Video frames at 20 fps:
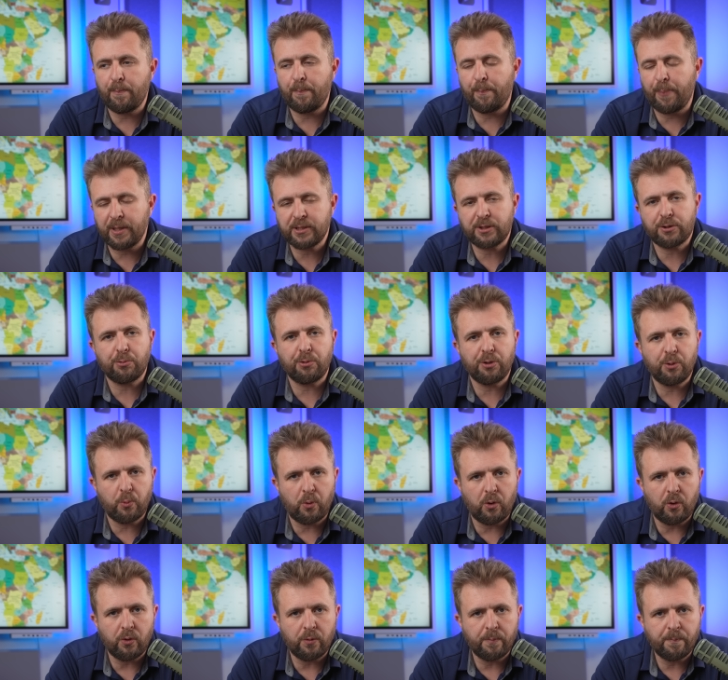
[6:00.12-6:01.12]
bust through the
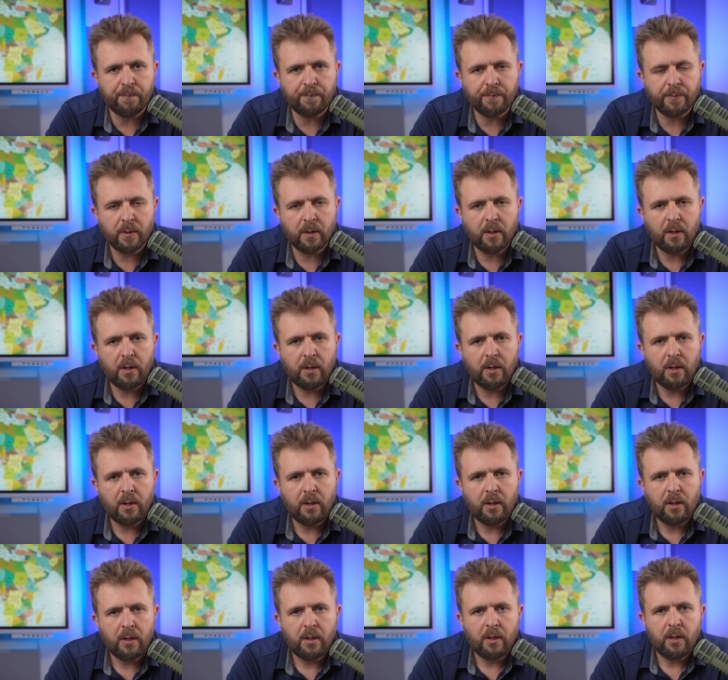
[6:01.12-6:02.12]
wall.
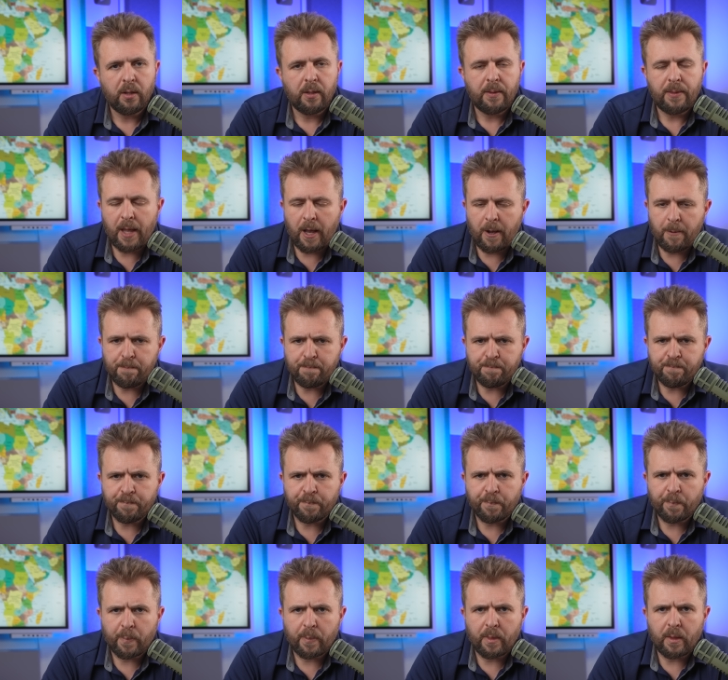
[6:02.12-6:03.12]
Now,
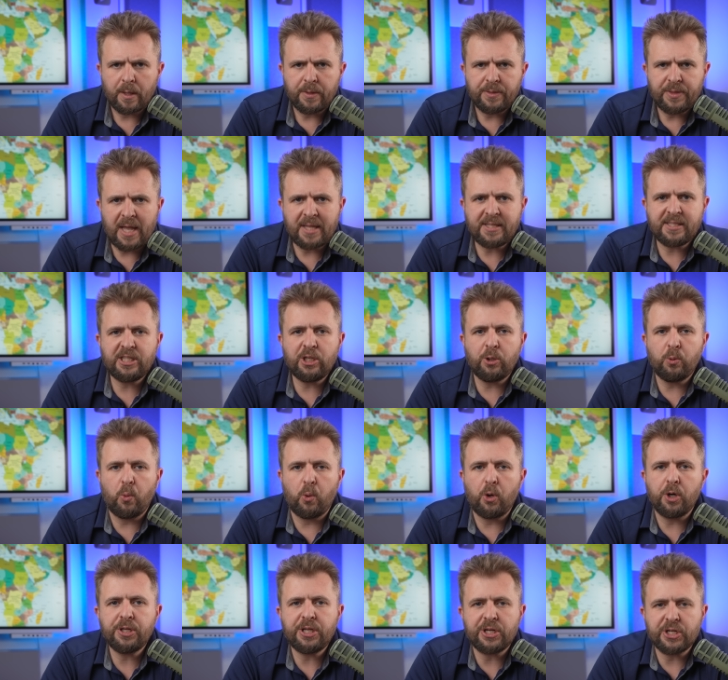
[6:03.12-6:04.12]
that's the
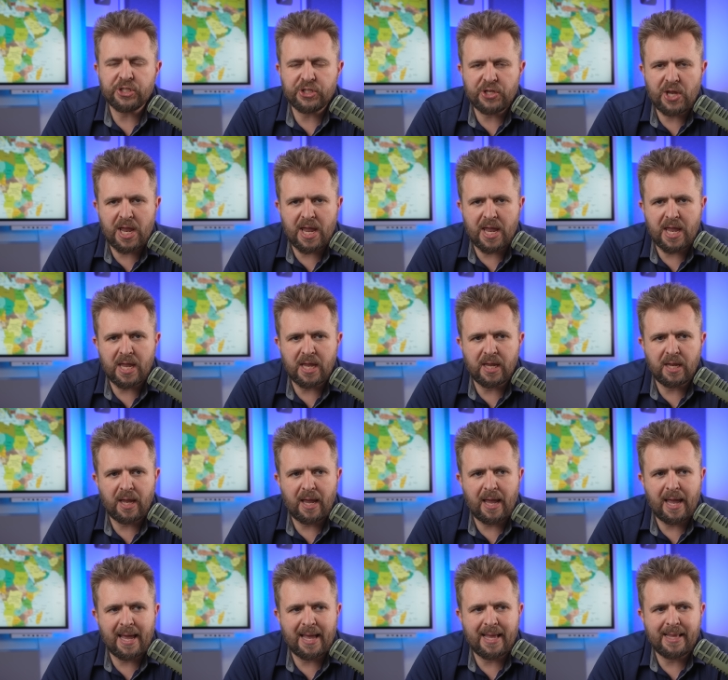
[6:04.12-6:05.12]
word they're saying,
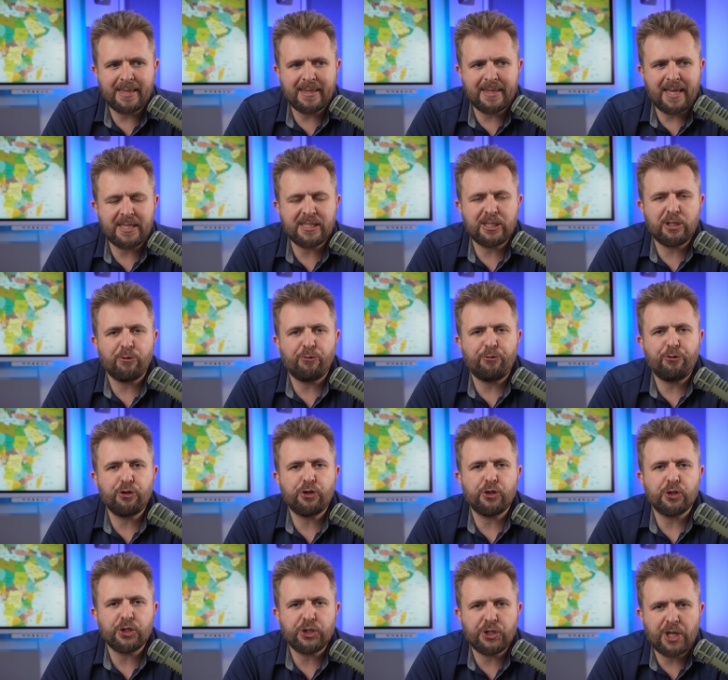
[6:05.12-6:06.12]
and that's the
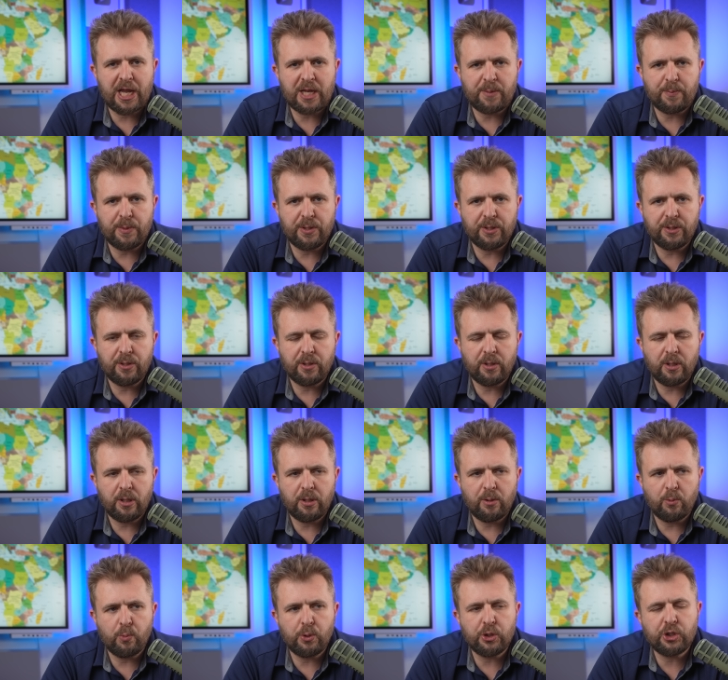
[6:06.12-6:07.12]
official statement
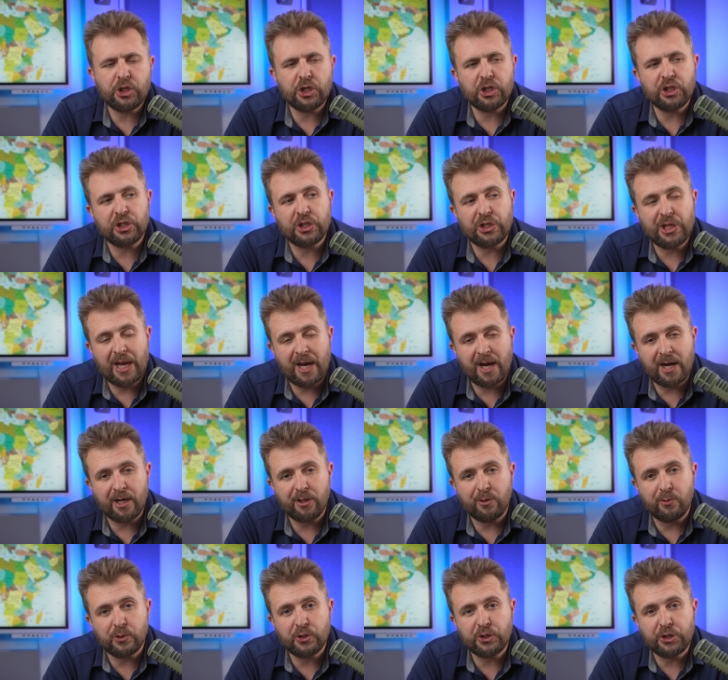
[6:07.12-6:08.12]
which is there
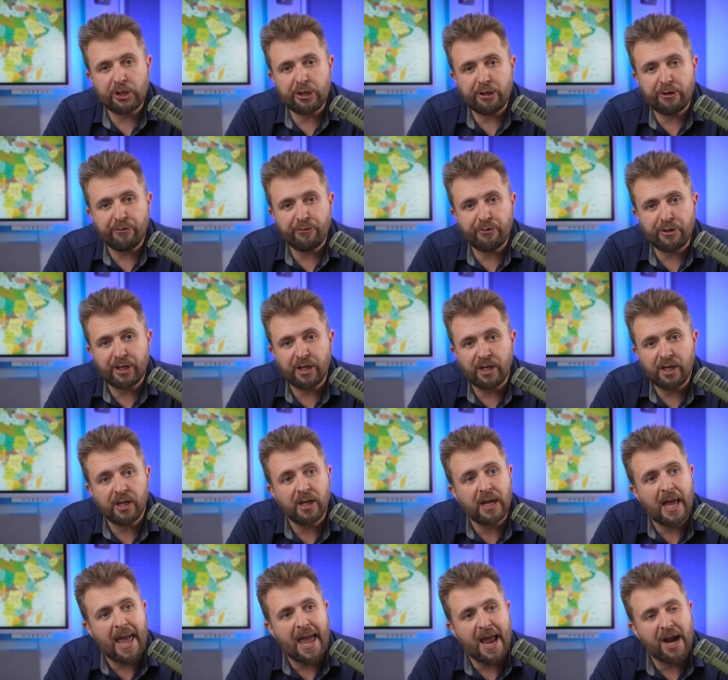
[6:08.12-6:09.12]
to serve
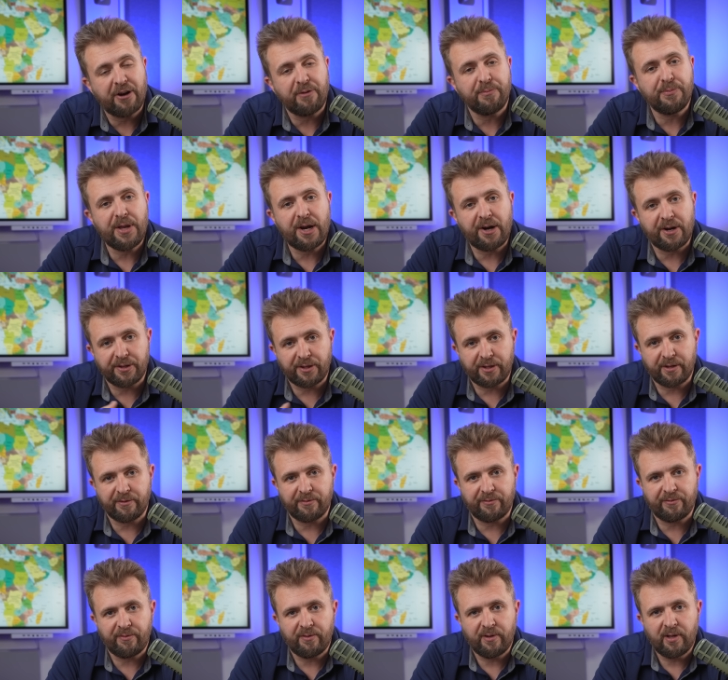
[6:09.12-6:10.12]
the Arab
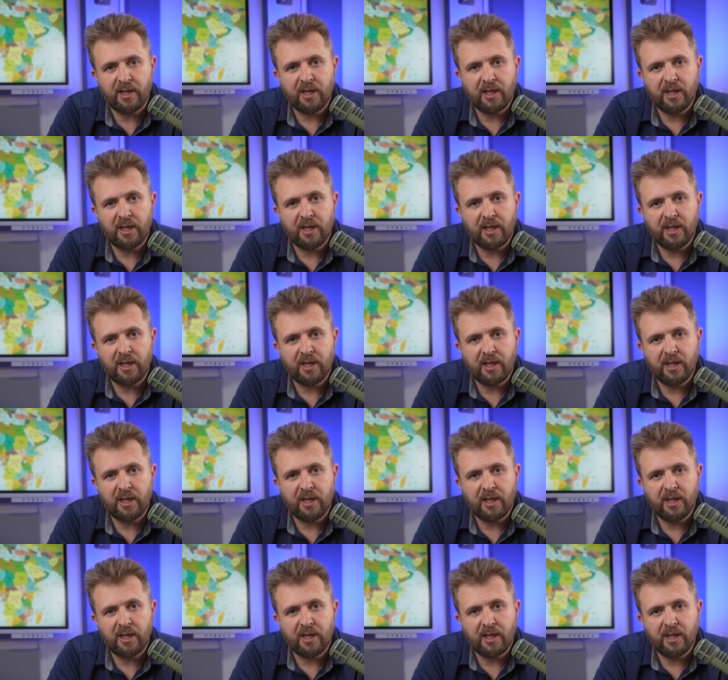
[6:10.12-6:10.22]
narrative